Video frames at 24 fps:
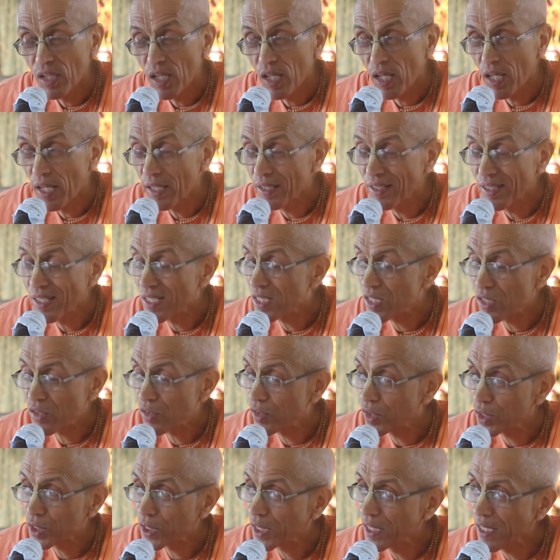Unless
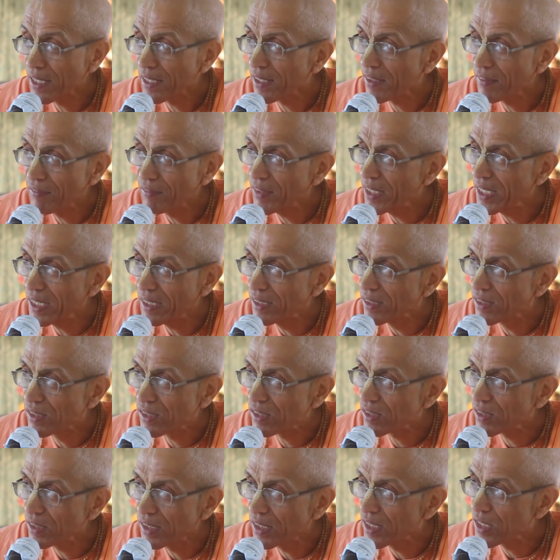Krishna
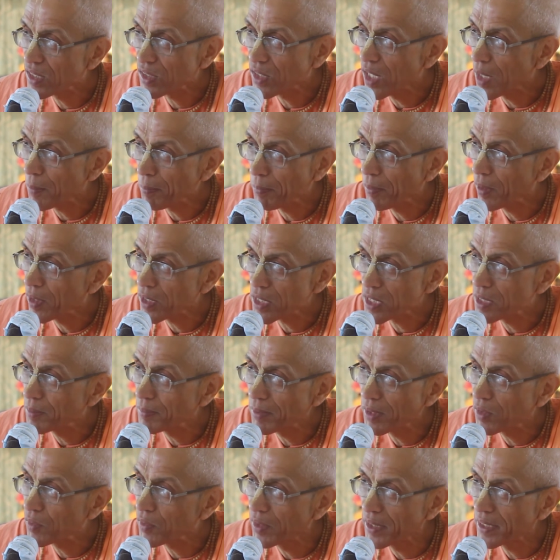reveals, it is not
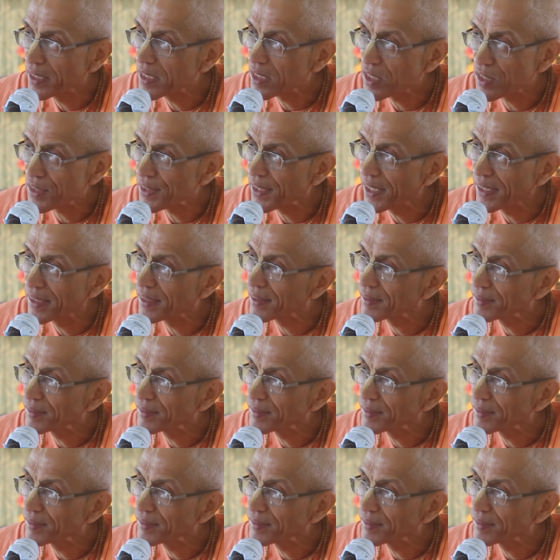possible to understand.